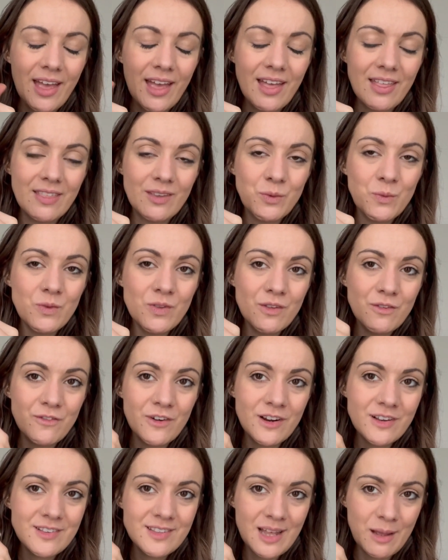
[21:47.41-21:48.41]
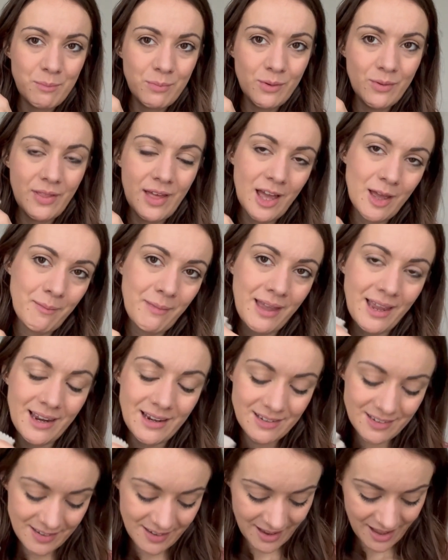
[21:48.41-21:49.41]
This was the first sample that I
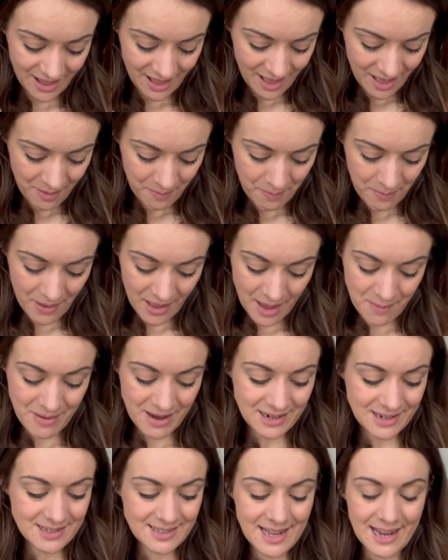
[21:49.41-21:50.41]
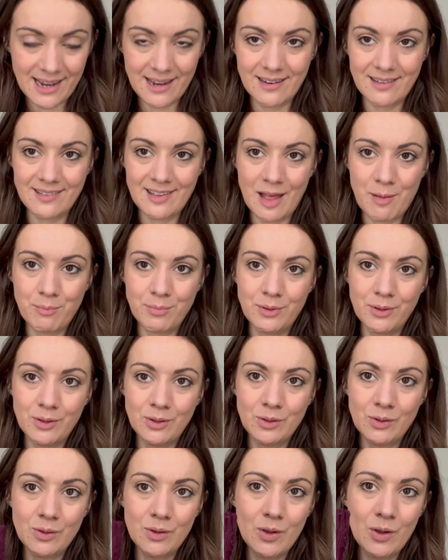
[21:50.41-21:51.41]
made, but I made a second
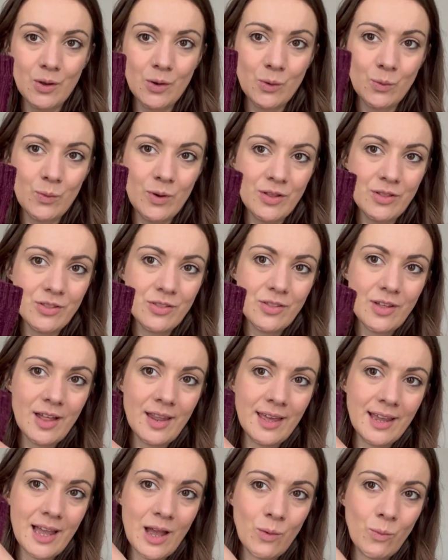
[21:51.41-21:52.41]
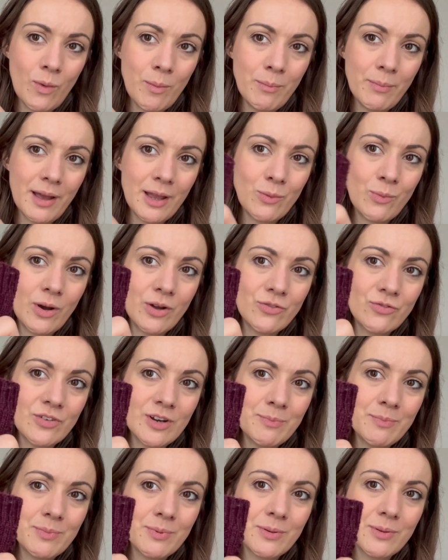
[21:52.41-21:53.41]
sample with like a 1x1
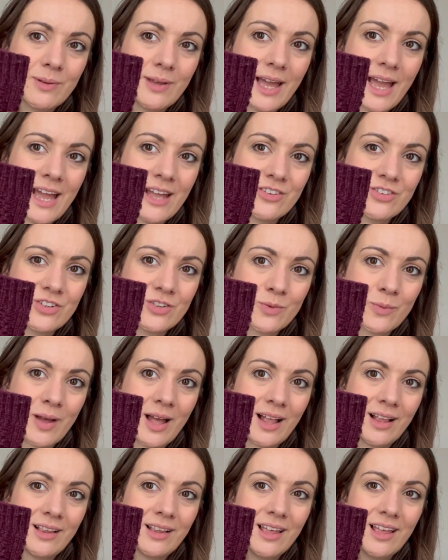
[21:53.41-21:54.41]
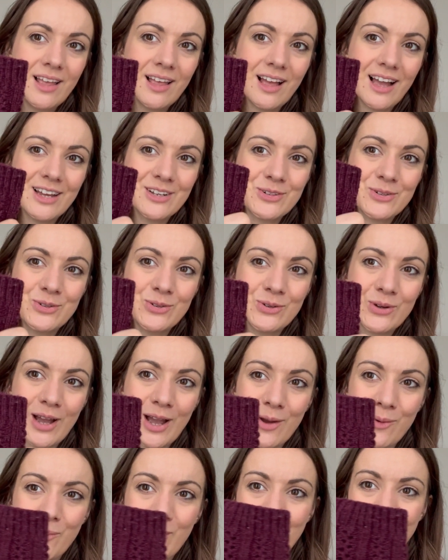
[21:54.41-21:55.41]
rib edge as well. I don't know
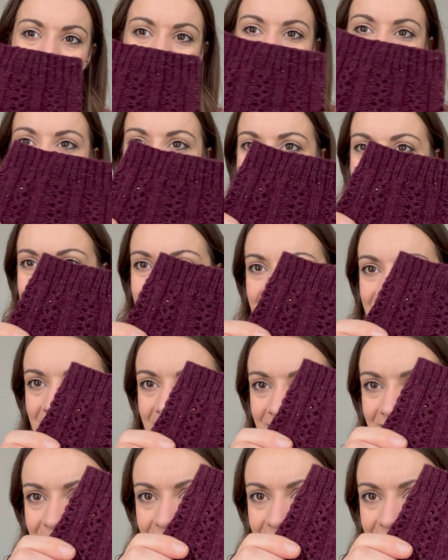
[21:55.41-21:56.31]
how well you can see it